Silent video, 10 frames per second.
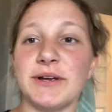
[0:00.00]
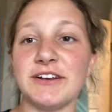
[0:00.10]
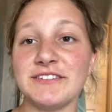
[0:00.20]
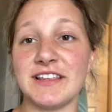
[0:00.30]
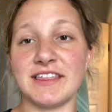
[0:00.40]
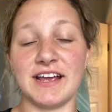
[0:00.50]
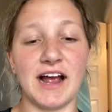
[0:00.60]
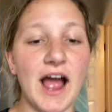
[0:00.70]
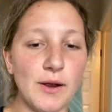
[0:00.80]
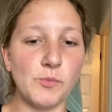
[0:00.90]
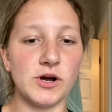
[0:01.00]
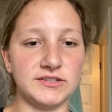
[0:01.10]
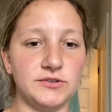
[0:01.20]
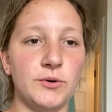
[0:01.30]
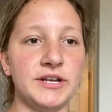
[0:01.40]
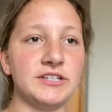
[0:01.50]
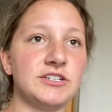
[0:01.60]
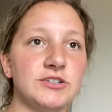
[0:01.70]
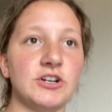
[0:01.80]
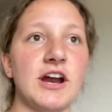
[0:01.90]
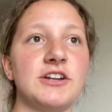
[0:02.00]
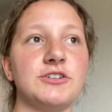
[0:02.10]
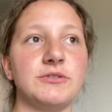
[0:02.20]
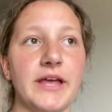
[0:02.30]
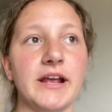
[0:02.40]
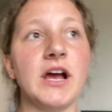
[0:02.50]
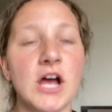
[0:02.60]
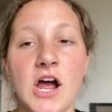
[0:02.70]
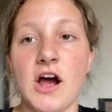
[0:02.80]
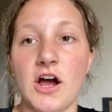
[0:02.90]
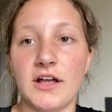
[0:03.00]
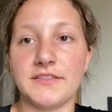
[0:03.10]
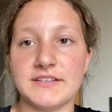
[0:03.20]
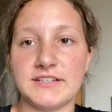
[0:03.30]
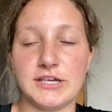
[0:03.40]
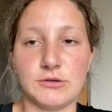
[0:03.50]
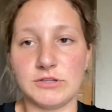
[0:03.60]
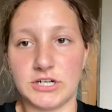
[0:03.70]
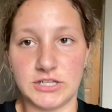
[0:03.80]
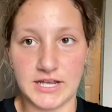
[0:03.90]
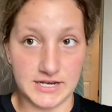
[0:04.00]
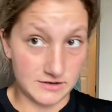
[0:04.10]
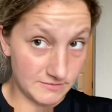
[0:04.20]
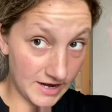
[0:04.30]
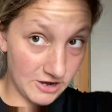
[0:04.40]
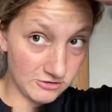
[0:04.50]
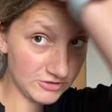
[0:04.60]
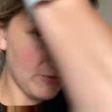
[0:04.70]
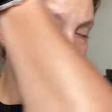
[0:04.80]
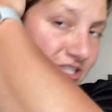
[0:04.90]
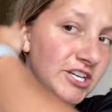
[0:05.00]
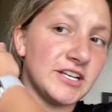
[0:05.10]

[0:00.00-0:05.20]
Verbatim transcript: here's the thing. I was going to try to do like this cute little like, my hair is ratchet.